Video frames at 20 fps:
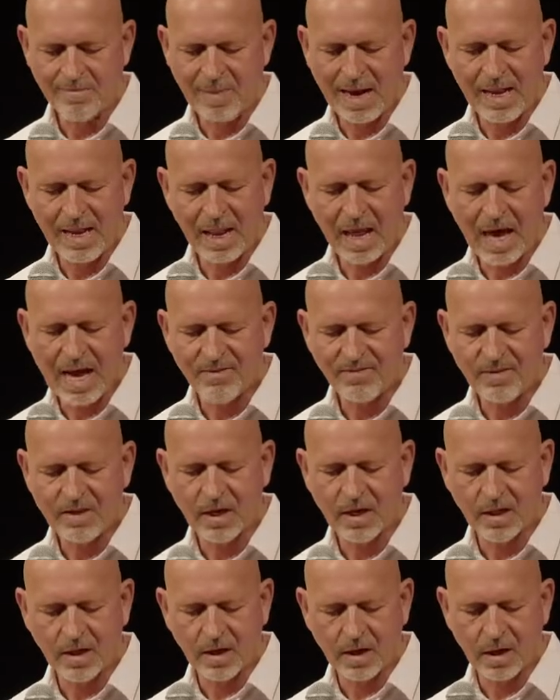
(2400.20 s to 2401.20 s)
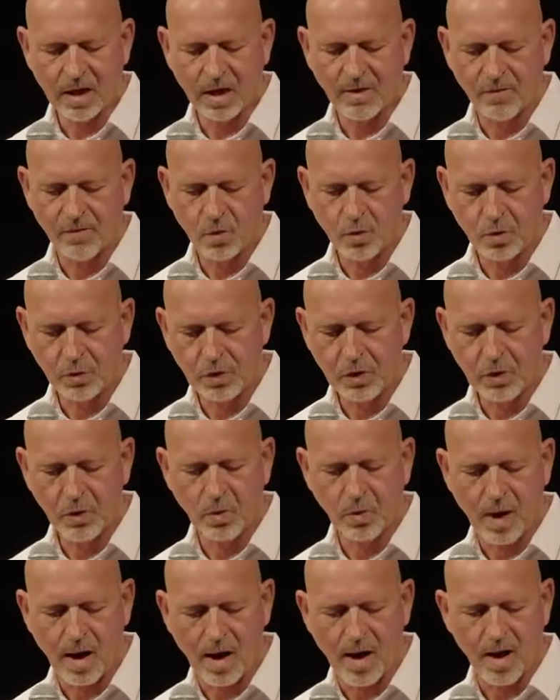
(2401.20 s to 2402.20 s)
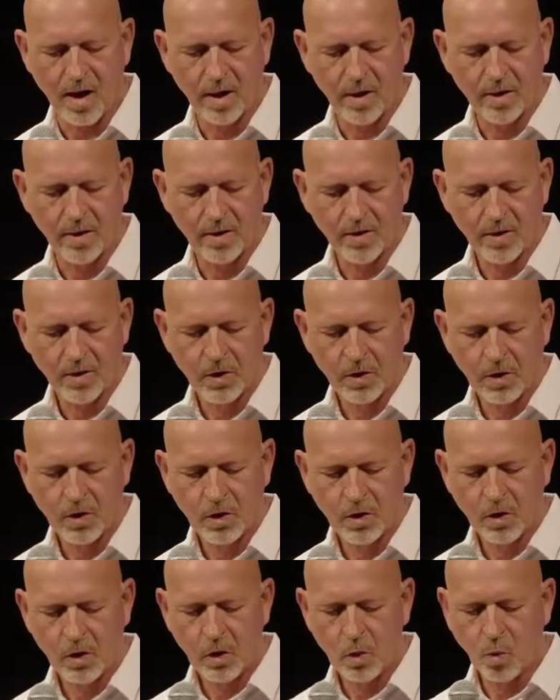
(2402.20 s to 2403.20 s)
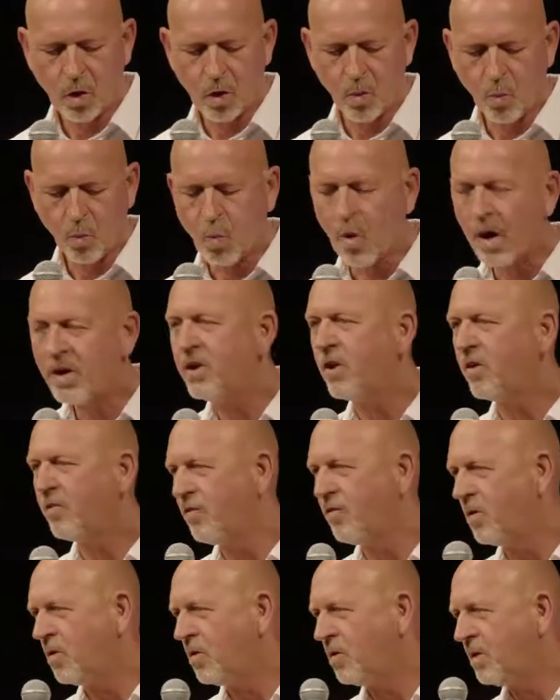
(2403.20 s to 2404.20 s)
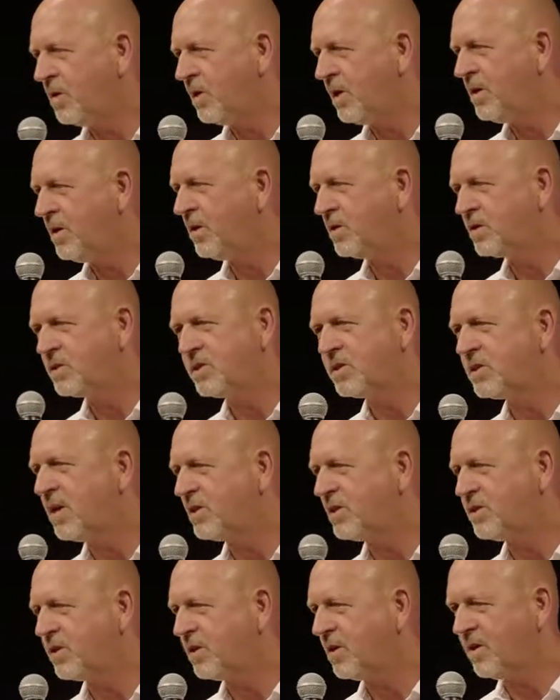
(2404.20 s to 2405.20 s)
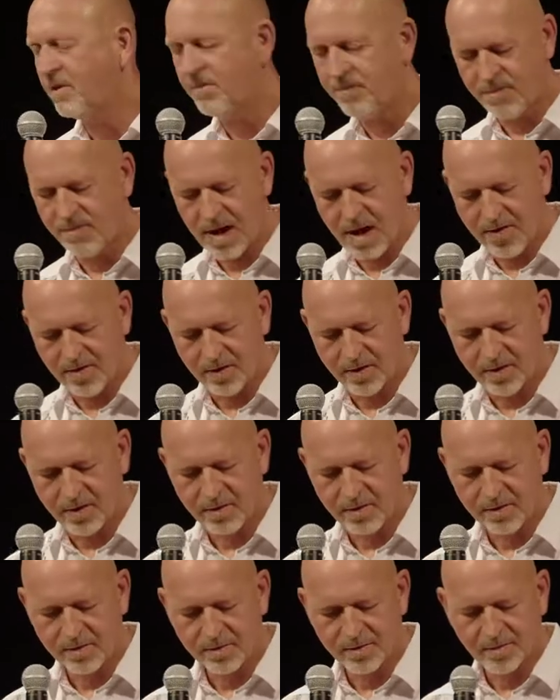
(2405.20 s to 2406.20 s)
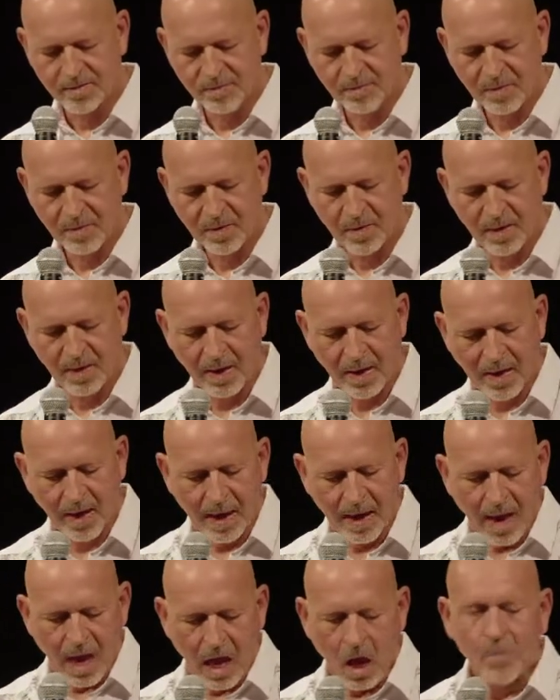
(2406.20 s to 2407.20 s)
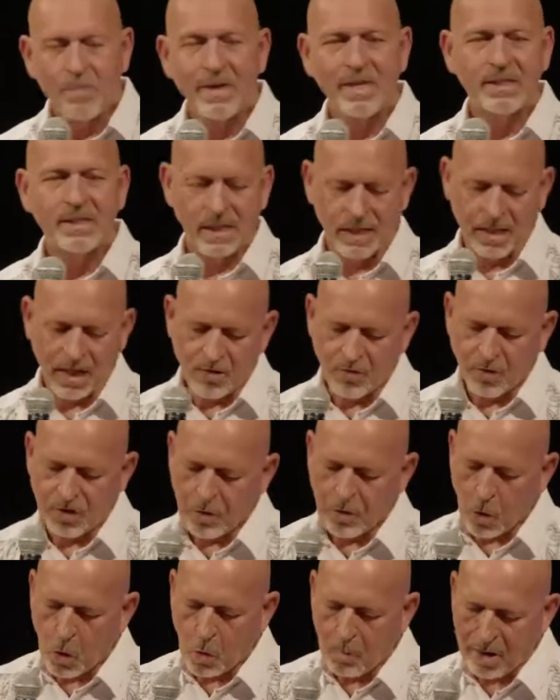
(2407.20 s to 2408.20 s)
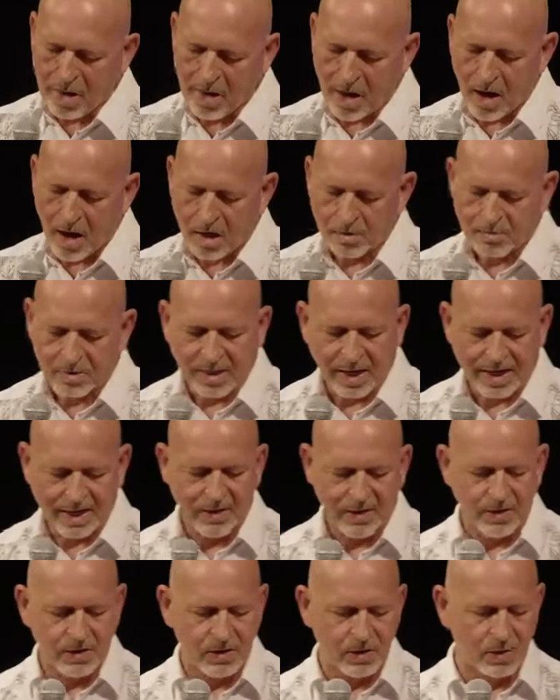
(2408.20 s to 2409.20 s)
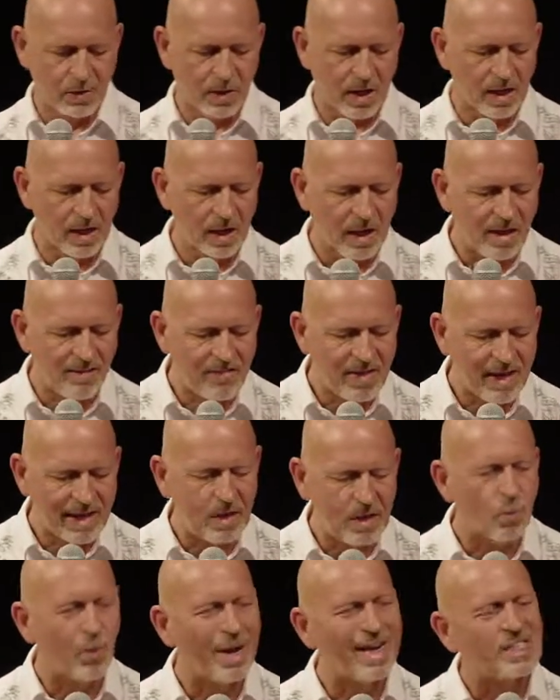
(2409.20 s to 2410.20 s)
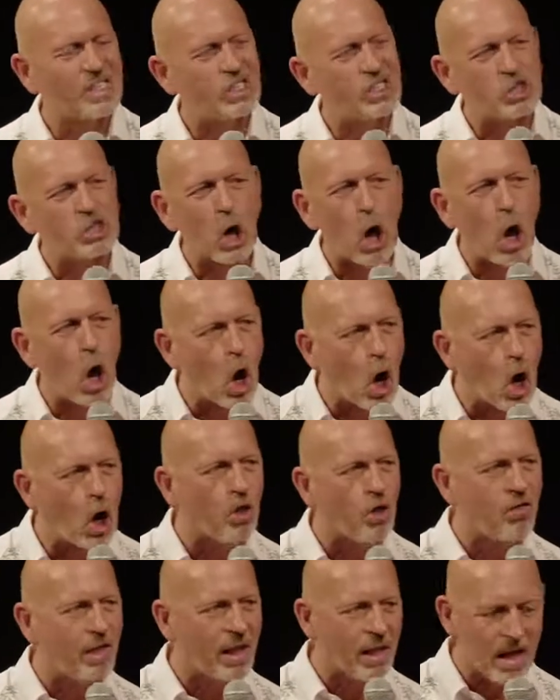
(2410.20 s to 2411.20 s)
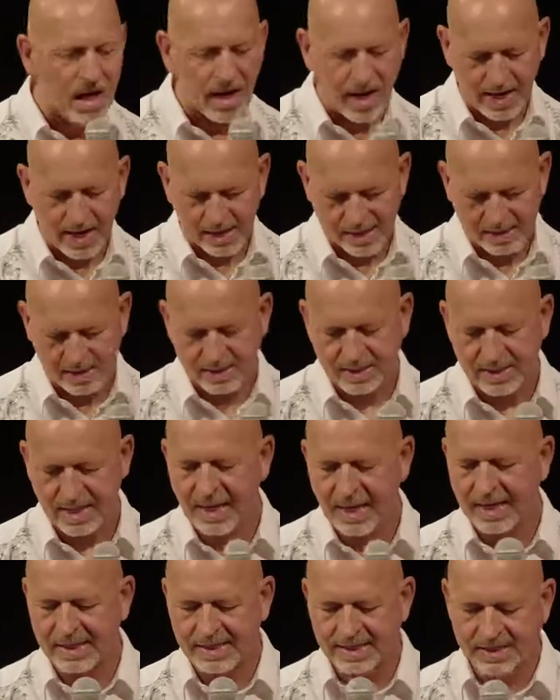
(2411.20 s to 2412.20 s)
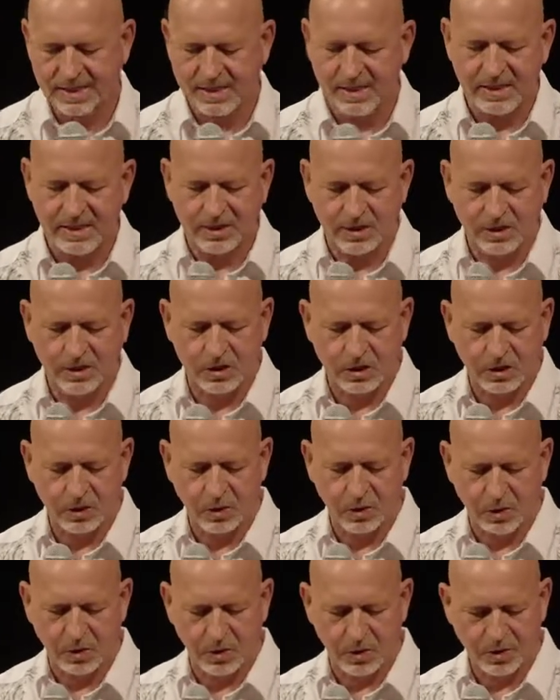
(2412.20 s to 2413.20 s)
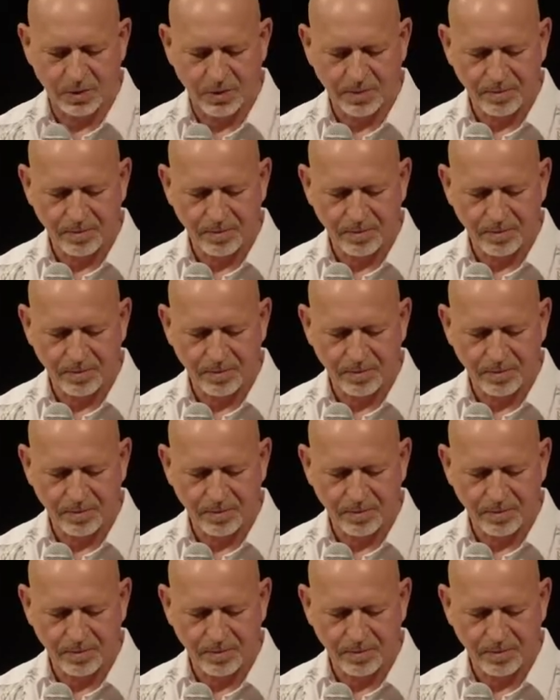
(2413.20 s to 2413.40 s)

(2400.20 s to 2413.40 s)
my life tell of who you are. You are wonderful and you're such a good father. Help me to love with open arms like you do, a love that erases all the lines and sees the truth